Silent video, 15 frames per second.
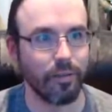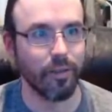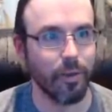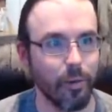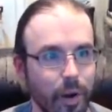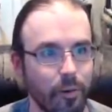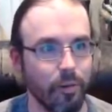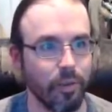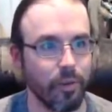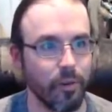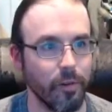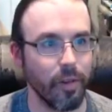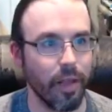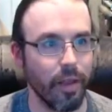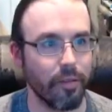two hours of your
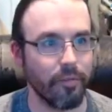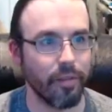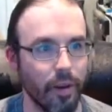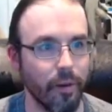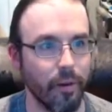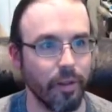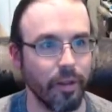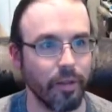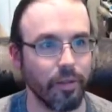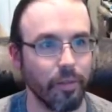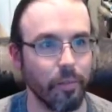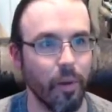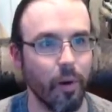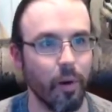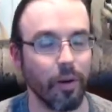life tearing things
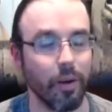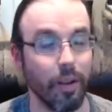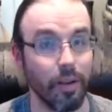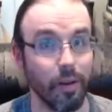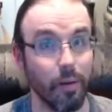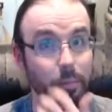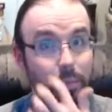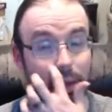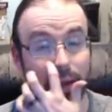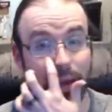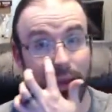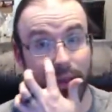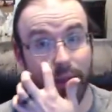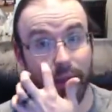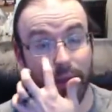apart and
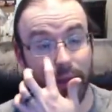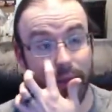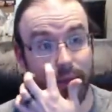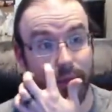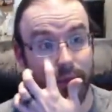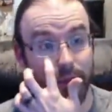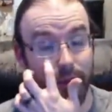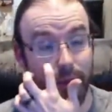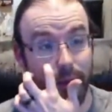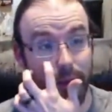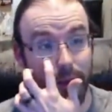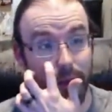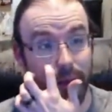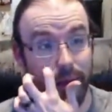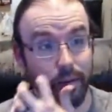unplugging things.
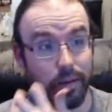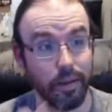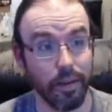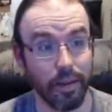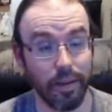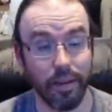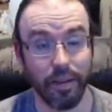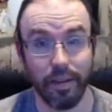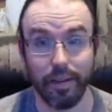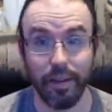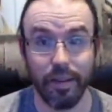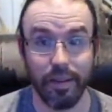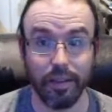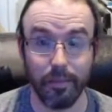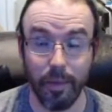And
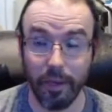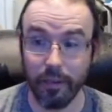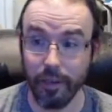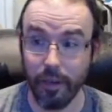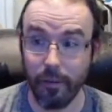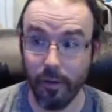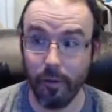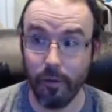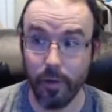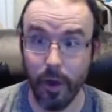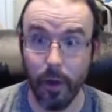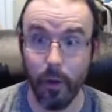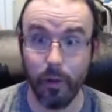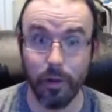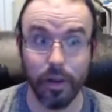especially if you
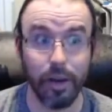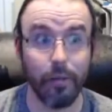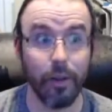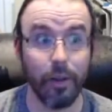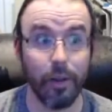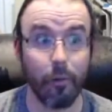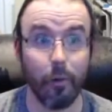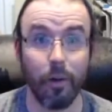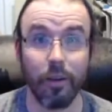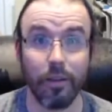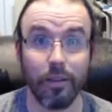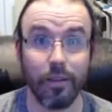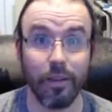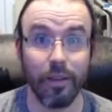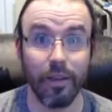know that everything works.